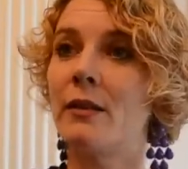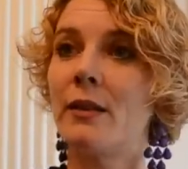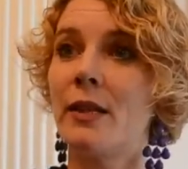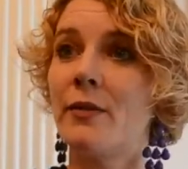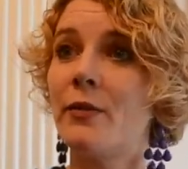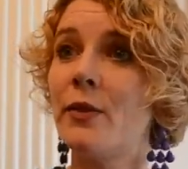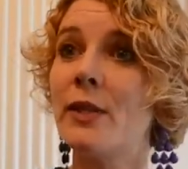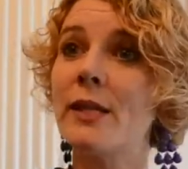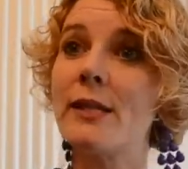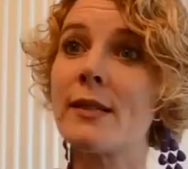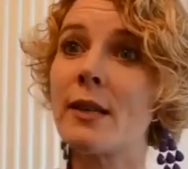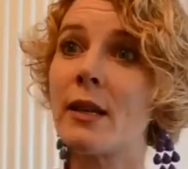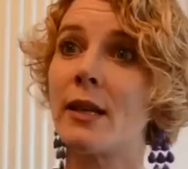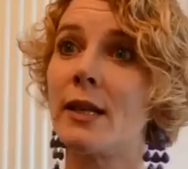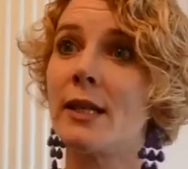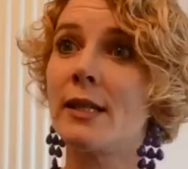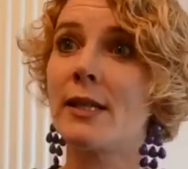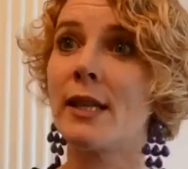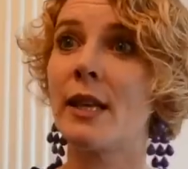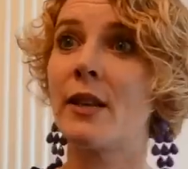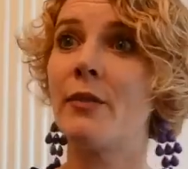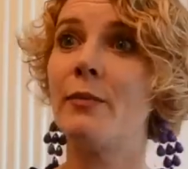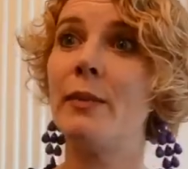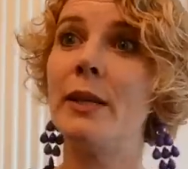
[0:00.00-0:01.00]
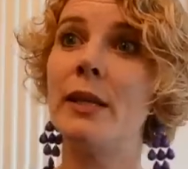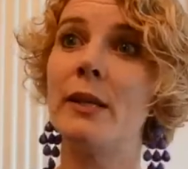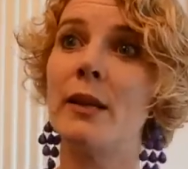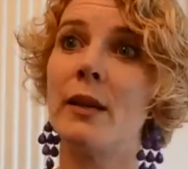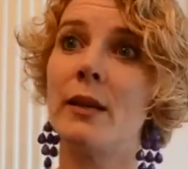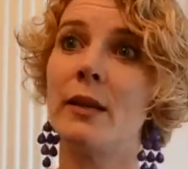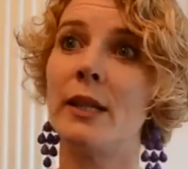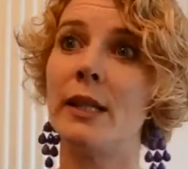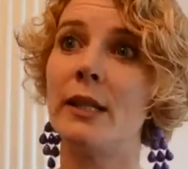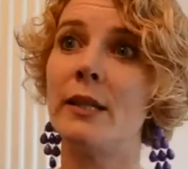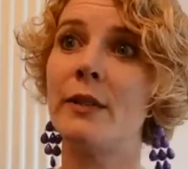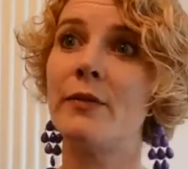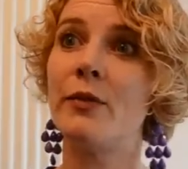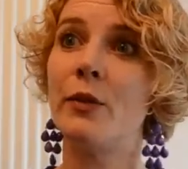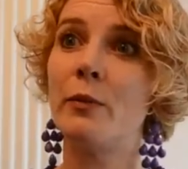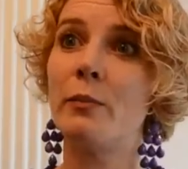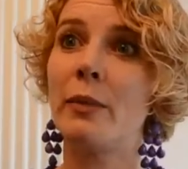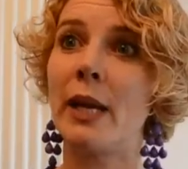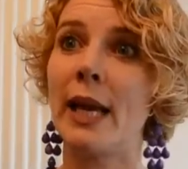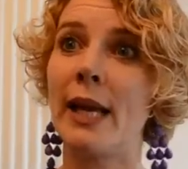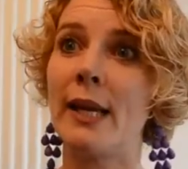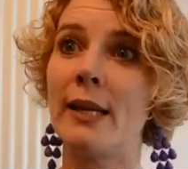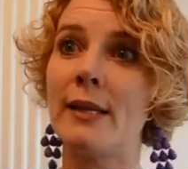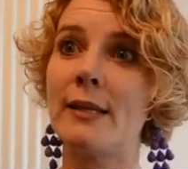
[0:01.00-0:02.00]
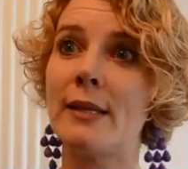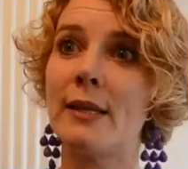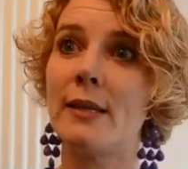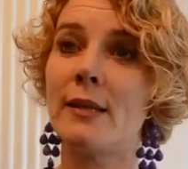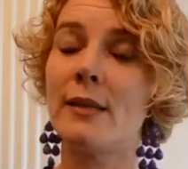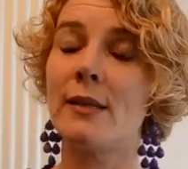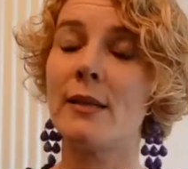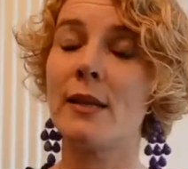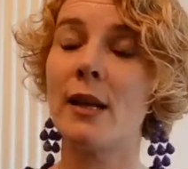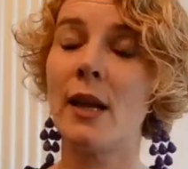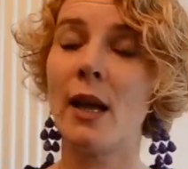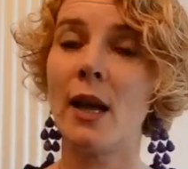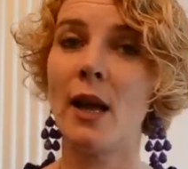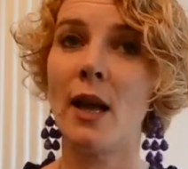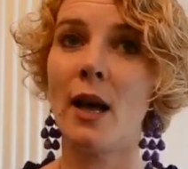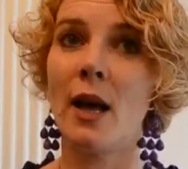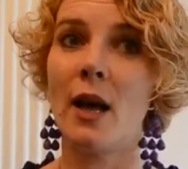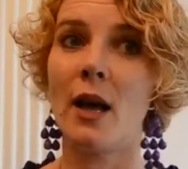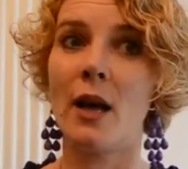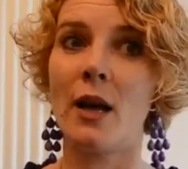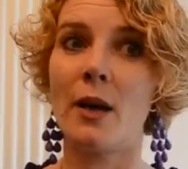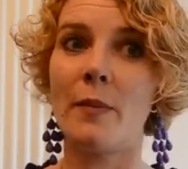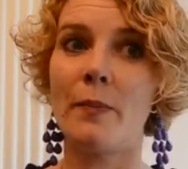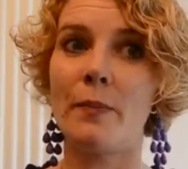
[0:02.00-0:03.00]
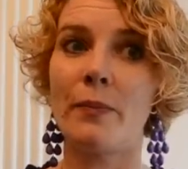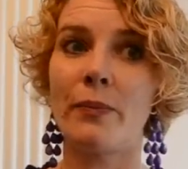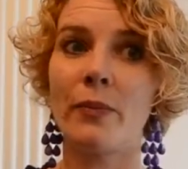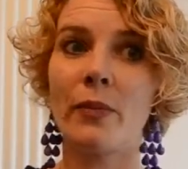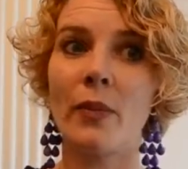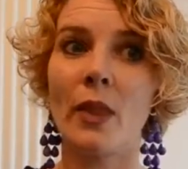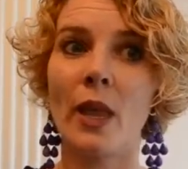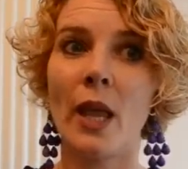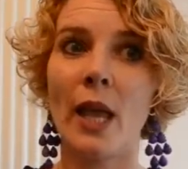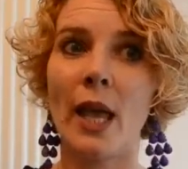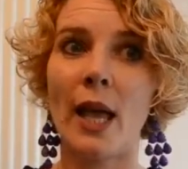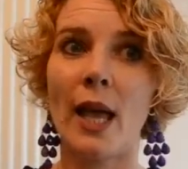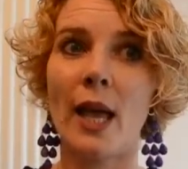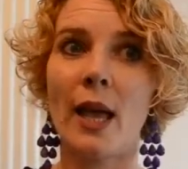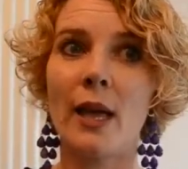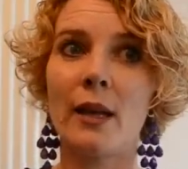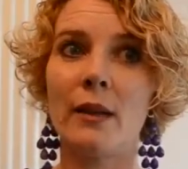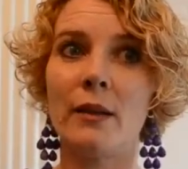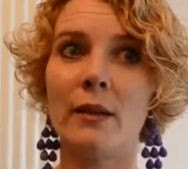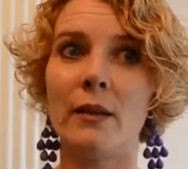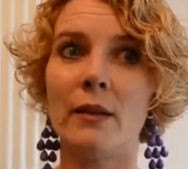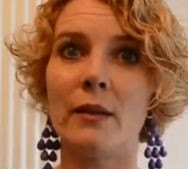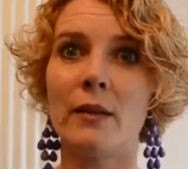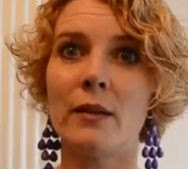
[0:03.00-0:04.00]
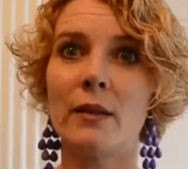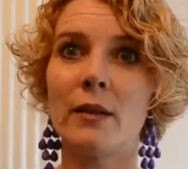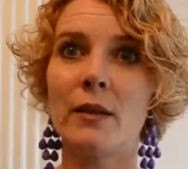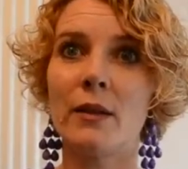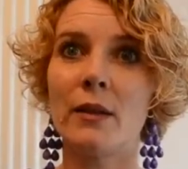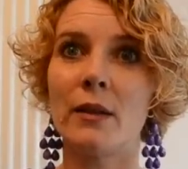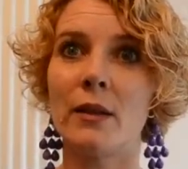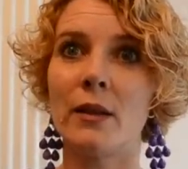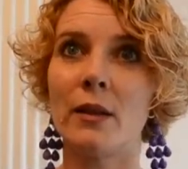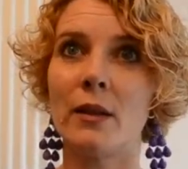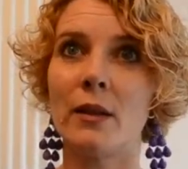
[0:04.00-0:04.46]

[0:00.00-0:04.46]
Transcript: different studies that have been done in different places, and